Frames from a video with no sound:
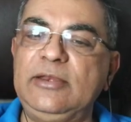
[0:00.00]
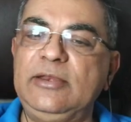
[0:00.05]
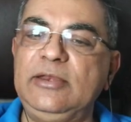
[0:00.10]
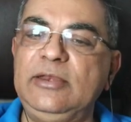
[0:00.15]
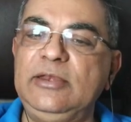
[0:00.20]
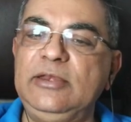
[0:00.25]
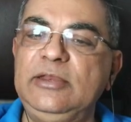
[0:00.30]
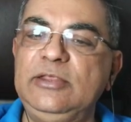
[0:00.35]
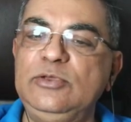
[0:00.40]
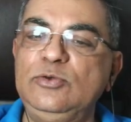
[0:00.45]

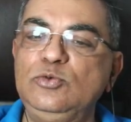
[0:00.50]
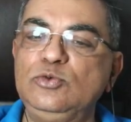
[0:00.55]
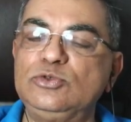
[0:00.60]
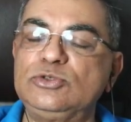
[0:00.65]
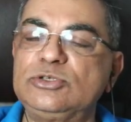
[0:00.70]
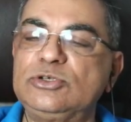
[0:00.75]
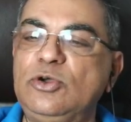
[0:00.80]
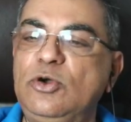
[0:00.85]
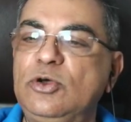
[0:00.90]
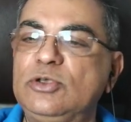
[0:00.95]

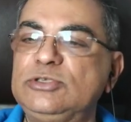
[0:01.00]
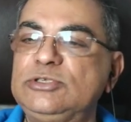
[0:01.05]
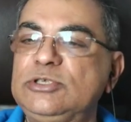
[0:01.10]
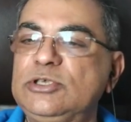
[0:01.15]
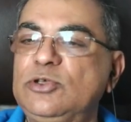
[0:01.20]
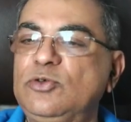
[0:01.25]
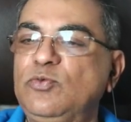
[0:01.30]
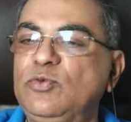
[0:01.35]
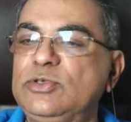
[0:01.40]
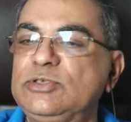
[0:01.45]
reduce
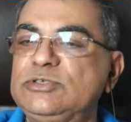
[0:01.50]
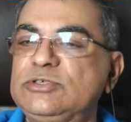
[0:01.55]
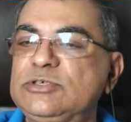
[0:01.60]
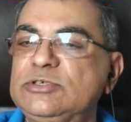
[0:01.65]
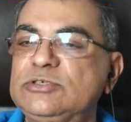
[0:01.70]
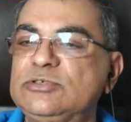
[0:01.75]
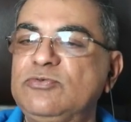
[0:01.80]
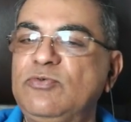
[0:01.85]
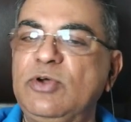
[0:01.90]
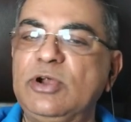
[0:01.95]

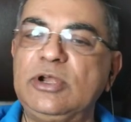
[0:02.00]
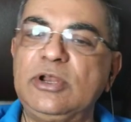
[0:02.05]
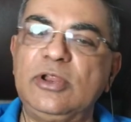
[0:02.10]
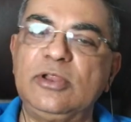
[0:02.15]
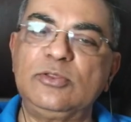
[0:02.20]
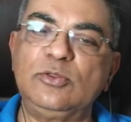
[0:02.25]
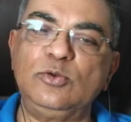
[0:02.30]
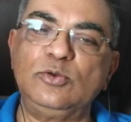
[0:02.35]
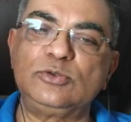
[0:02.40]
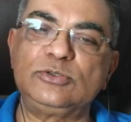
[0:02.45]
consequences. What are
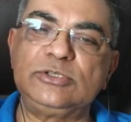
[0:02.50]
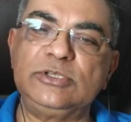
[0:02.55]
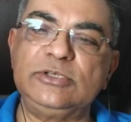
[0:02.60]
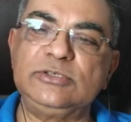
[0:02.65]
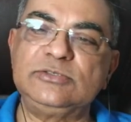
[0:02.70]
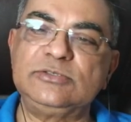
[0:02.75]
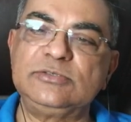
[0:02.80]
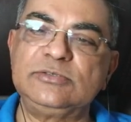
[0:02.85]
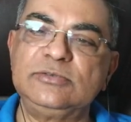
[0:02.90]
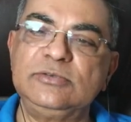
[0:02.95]
those
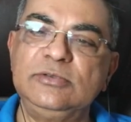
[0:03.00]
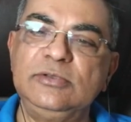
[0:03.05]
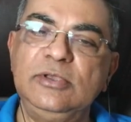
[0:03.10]
things?